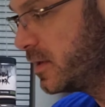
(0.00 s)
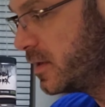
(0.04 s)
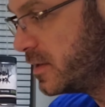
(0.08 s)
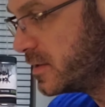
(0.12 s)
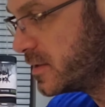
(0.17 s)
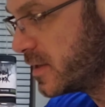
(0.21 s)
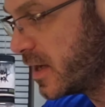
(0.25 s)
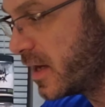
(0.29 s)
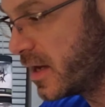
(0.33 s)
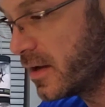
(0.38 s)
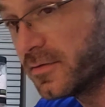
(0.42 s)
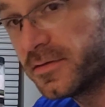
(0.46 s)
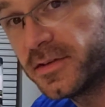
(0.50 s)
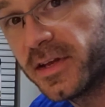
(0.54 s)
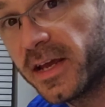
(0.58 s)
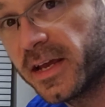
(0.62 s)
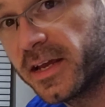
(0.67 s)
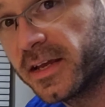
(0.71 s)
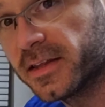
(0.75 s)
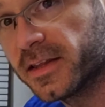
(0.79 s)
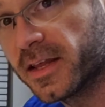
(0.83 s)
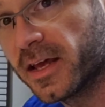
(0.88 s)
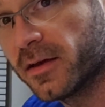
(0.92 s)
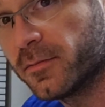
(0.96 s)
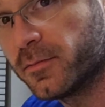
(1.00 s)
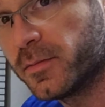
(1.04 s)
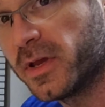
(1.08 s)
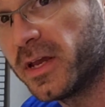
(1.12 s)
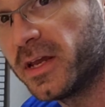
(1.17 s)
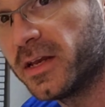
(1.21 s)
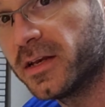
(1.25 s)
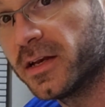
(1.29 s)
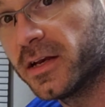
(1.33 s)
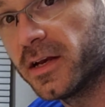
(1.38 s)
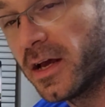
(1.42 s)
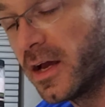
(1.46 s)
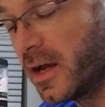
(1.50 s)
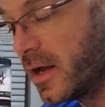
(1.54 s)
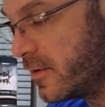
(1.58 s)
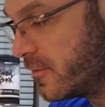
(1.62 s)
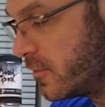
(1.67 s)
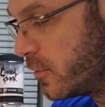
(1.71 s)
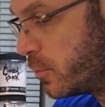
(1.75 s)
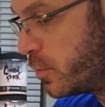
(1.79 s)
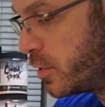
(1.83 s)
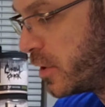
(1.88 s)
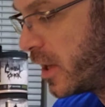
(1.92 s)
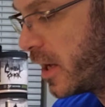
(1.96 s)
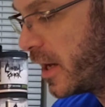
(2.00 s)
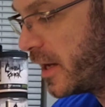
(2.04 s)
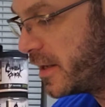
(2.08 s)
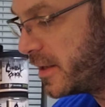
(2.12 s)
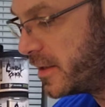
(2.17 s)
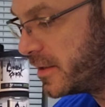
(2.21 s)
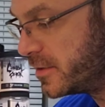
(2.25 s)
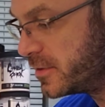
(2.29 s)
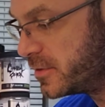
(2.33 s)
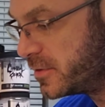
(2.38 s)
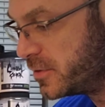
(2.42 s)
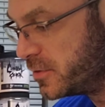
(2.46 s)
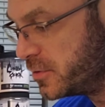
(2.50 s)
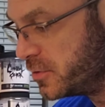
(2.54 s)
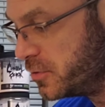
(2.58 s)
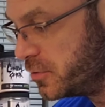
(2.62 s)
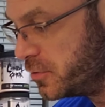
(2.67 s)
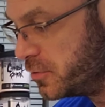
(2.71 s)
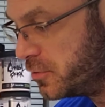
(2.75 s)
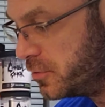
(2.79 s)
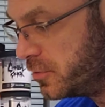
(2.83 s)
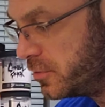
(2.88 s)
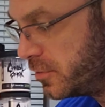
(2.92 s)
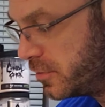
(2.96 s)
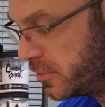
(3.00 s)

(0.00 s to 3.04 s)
is I have taken that meat and I have applied it to